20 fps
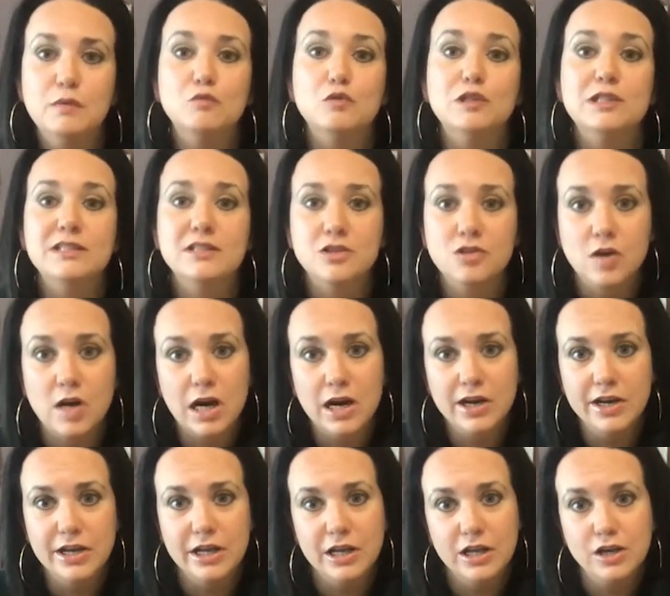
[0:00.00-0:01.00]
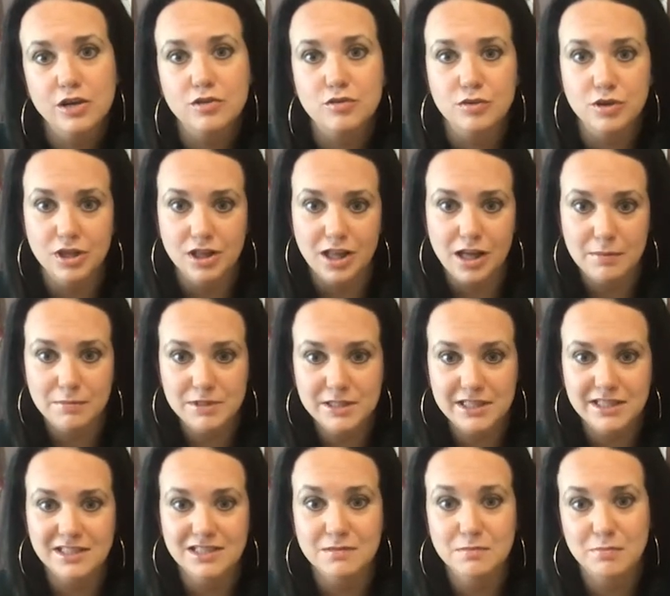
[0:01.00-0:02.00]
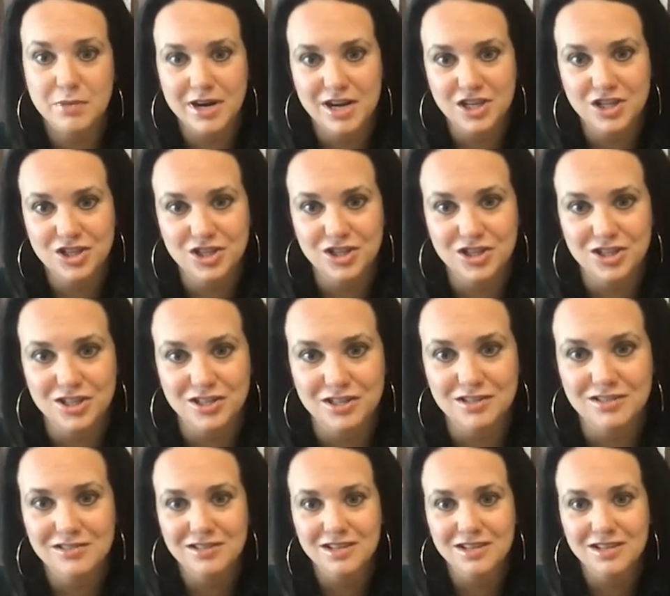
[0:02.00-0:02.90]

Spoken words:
with chronic relapsing depression.